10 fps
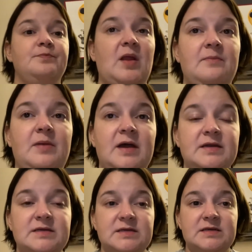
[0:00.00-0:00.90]

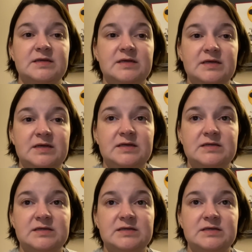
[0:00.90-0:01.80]
but
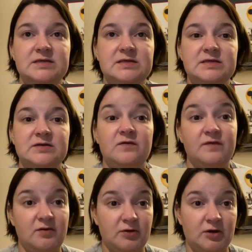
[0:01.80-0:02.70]
hopefully
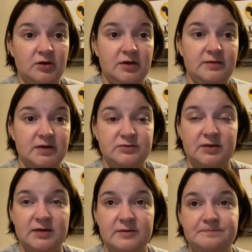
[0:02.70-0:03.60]
I'll work on it next week.